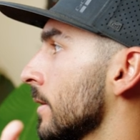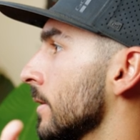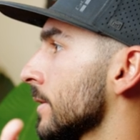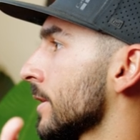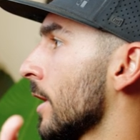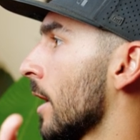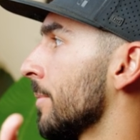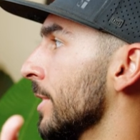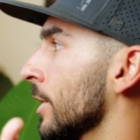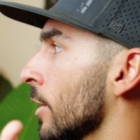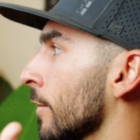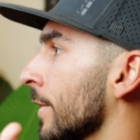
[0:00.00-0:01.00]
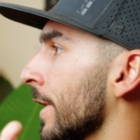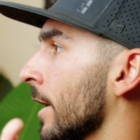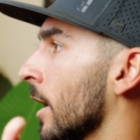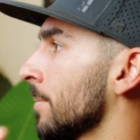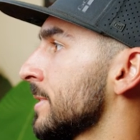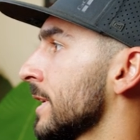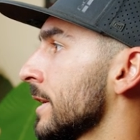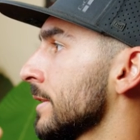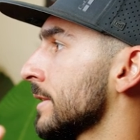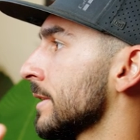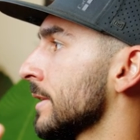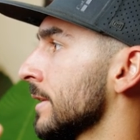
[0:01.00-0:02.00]
Just copying over that
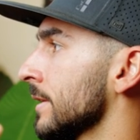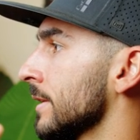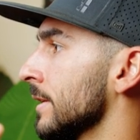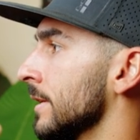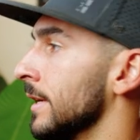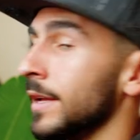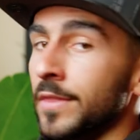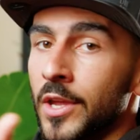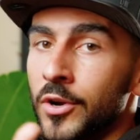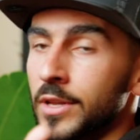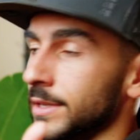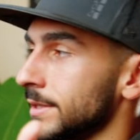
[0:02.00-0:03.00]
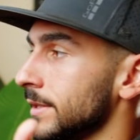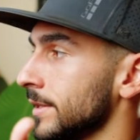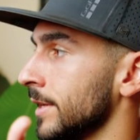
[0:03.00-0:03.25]
update, and there it is.